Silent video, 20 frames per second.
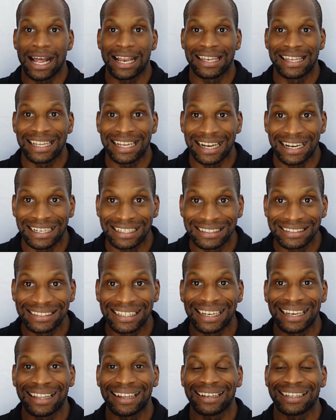and the
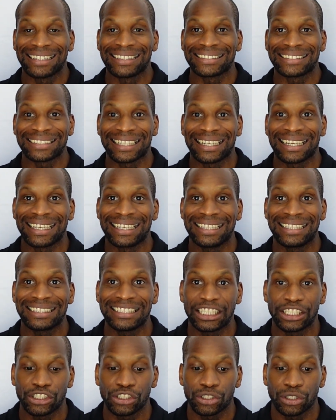underlying cellular
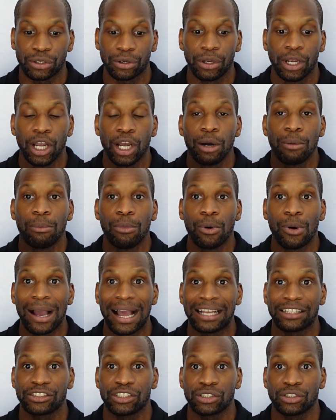tissue more
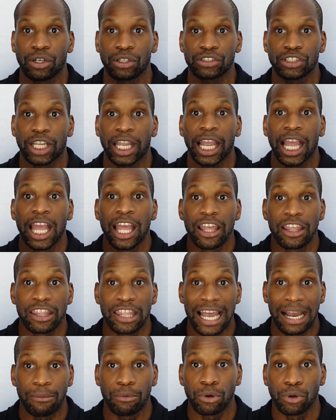acidotic,
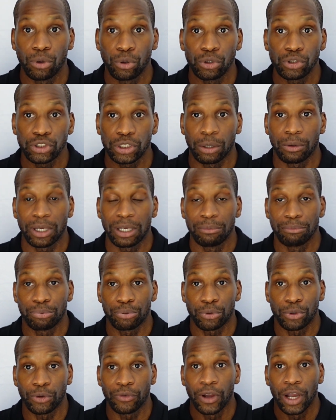that will also
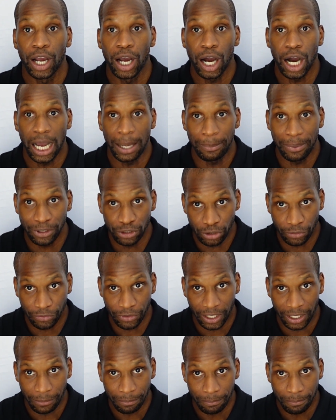improve
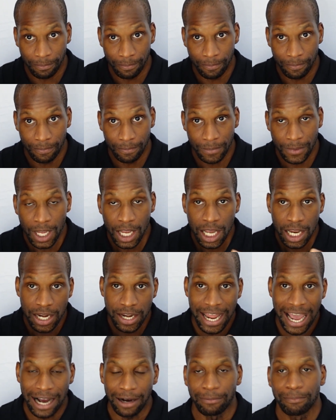hypertrophy.
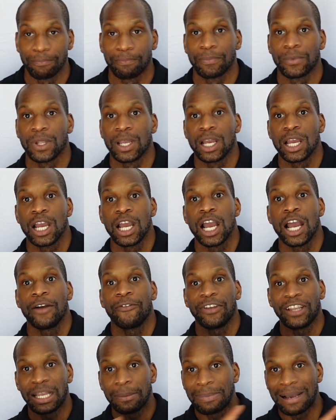Now,
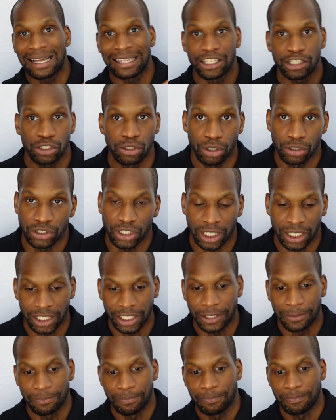think about this
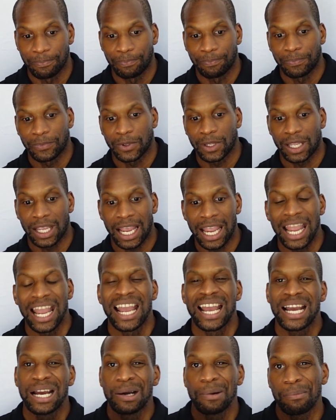logically, okay?
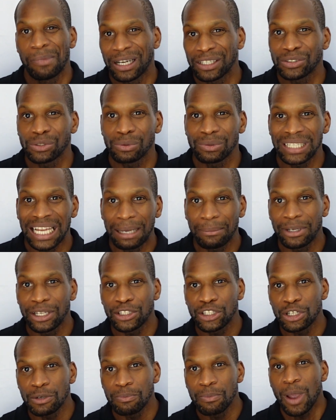Muscle
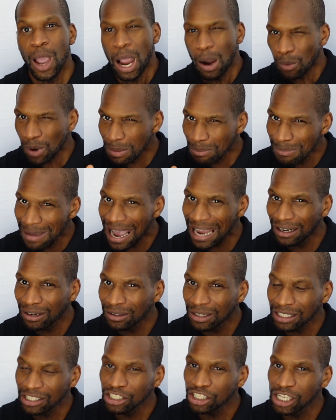damage, we may not
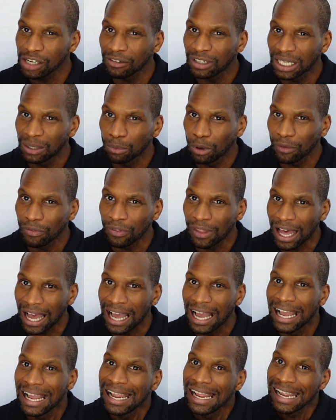necessarily want
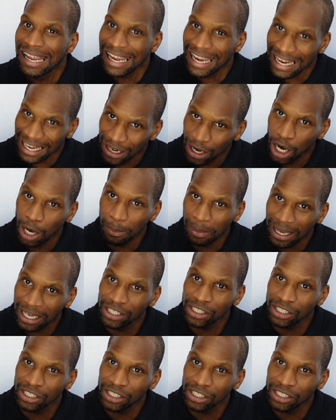that in our